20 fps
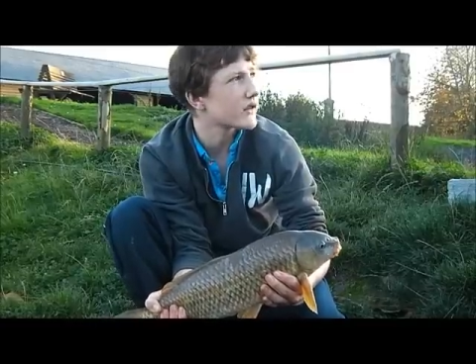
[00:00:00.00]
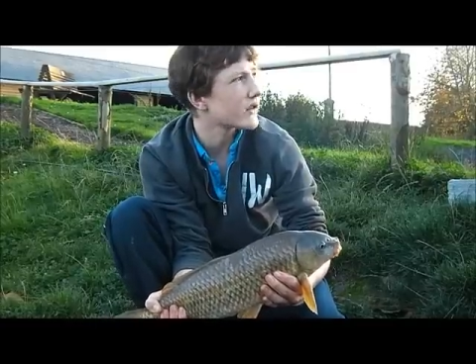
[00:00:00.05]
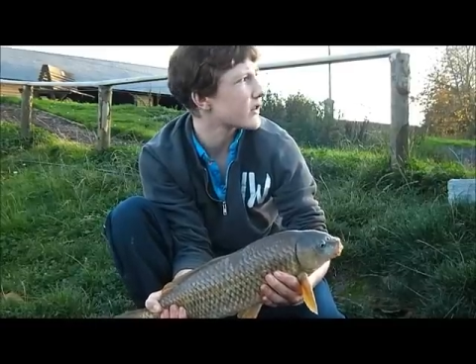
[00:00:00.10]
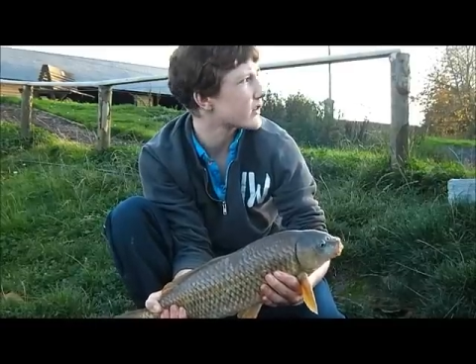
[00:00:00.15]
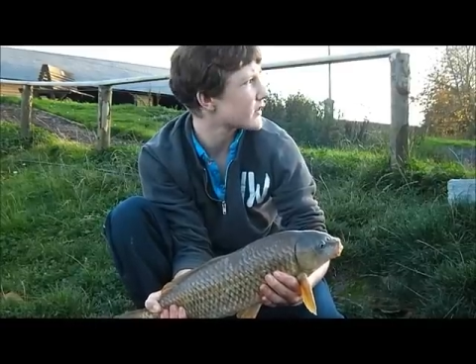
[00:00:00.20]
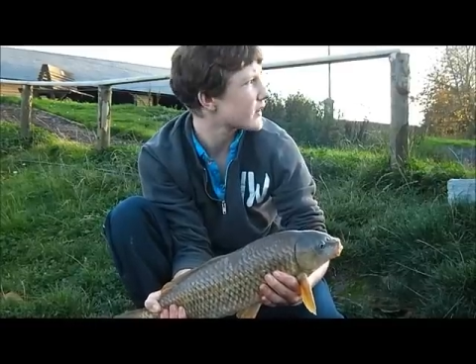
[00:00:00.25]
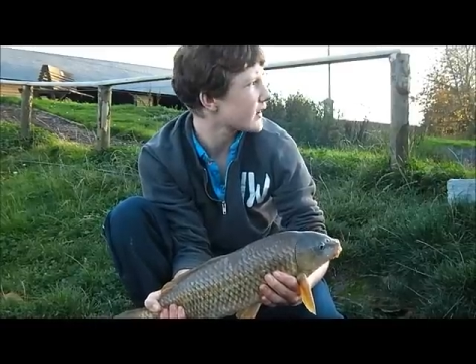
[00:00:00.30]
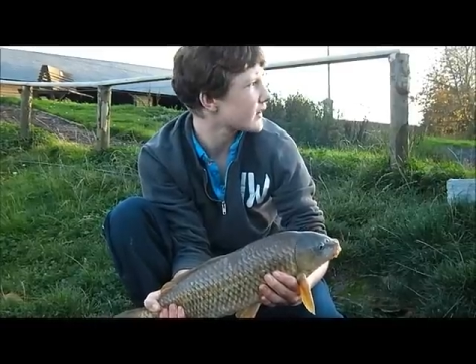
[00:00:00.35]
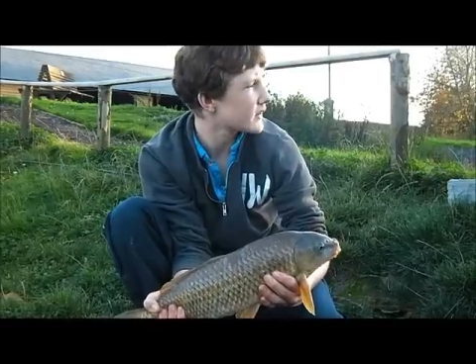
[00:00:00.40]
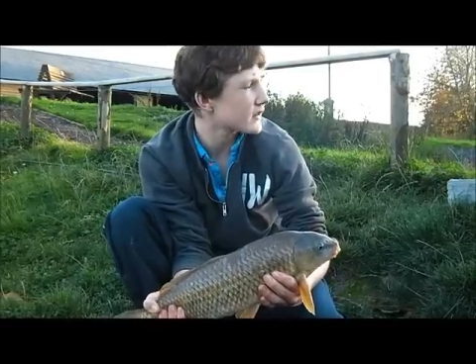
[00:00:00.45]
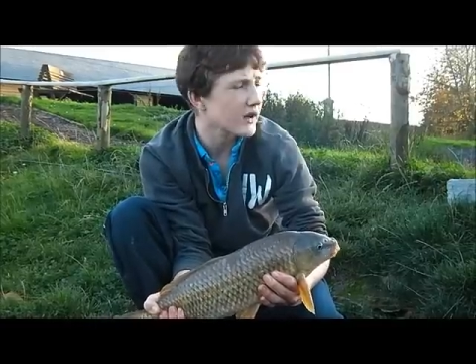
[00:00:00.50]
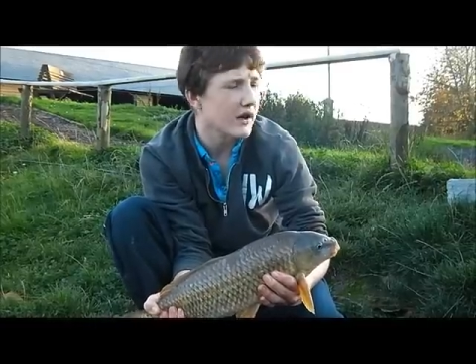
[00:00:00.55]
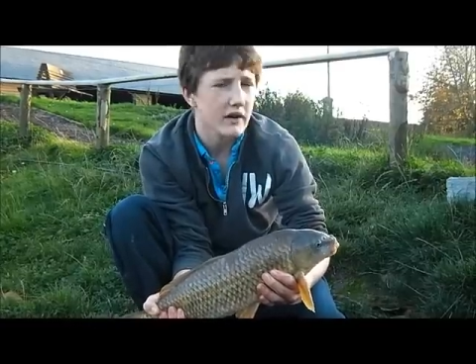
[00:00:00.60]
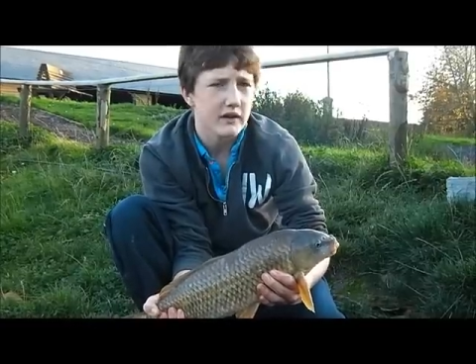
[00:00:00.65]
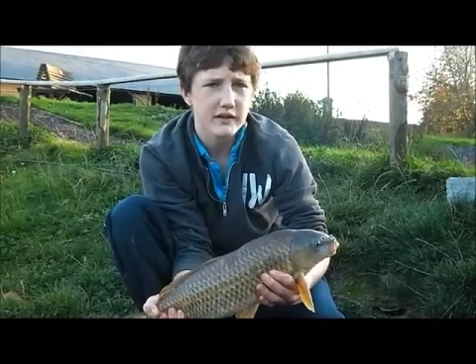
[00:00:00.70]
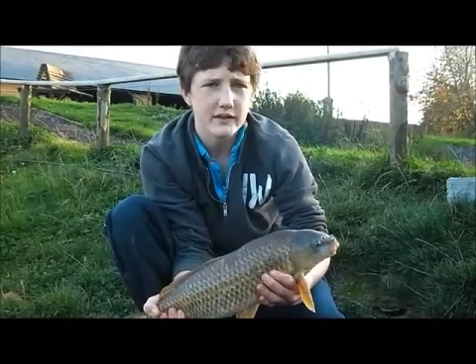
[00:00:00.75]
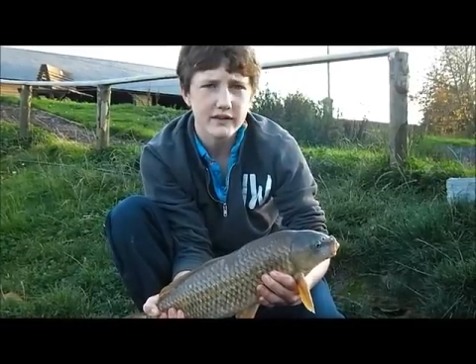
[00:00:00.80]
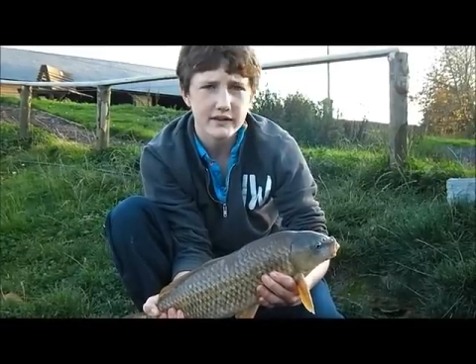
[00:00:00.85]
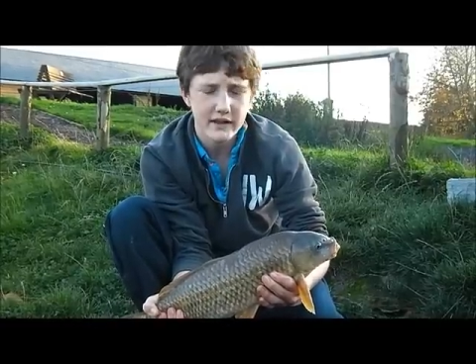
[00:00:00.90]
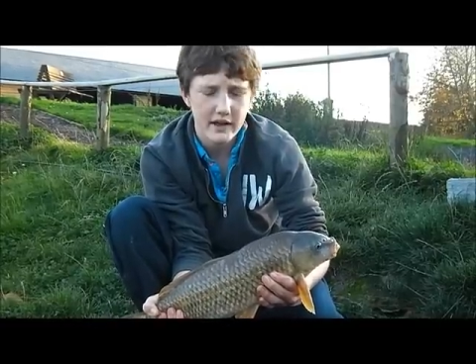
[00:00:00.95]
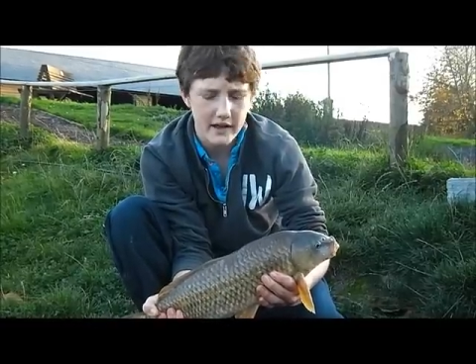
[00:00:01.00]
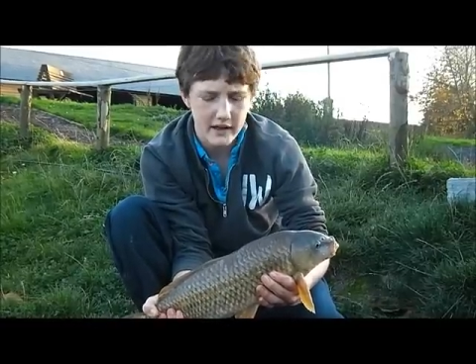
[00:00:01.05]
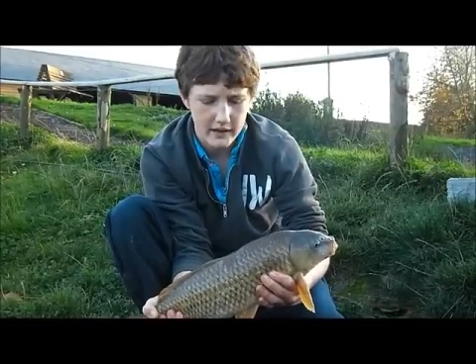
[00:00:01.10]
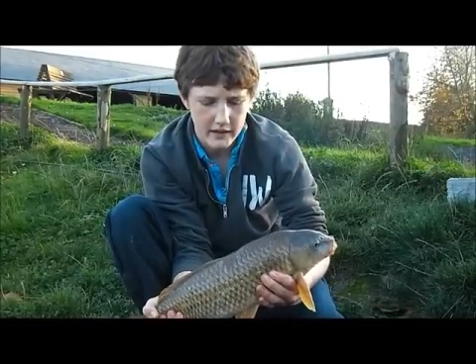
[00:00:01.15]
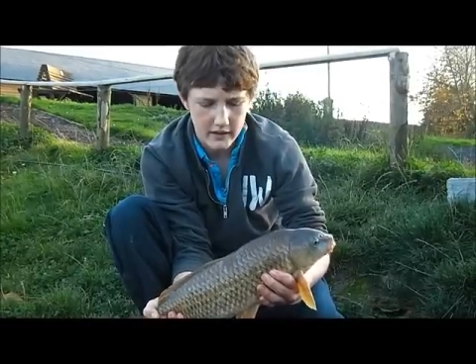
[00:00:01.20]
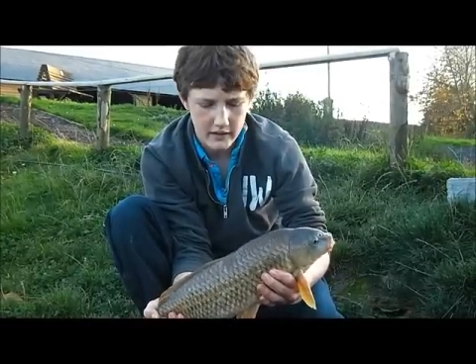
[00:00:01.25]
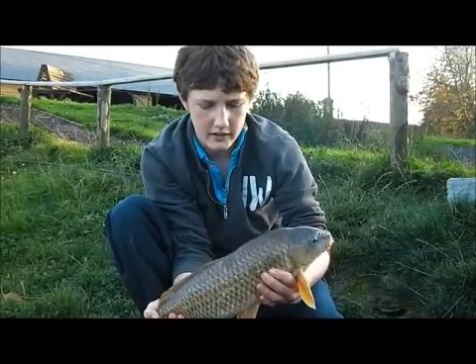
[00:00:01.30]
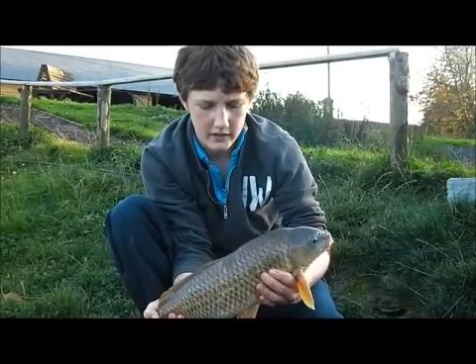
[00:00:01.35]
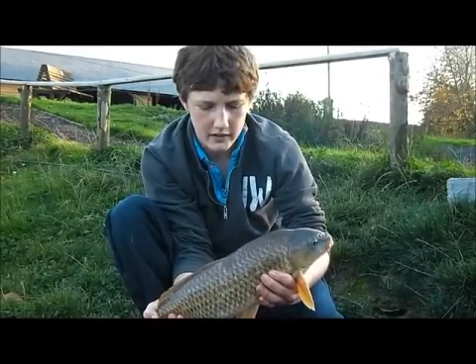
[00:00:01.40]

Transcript: as the sun's starting to set,